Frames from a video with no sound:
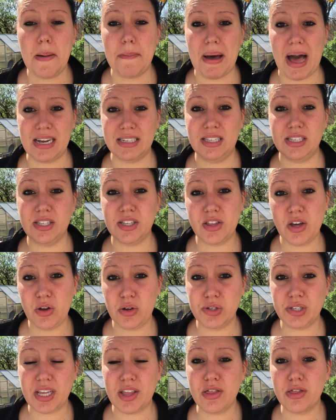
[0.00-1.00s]
boxes of
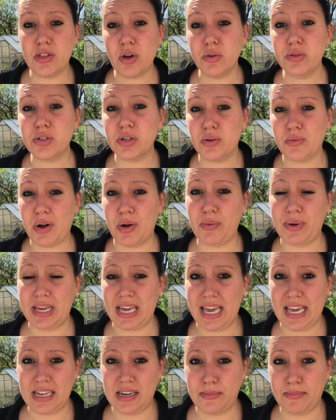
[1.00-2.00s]
those, and those are what we
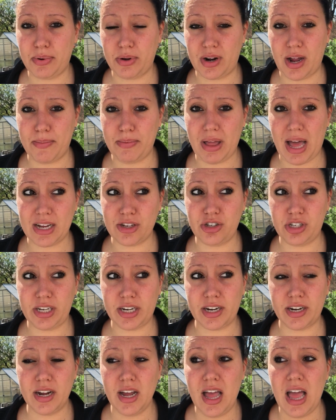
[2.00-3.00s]
canned and put up last
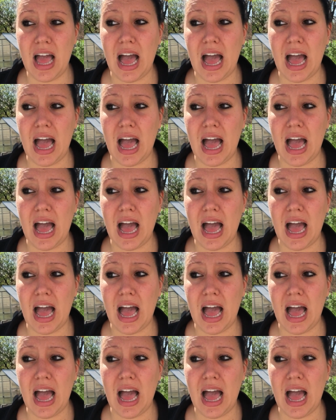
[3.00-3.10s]
year,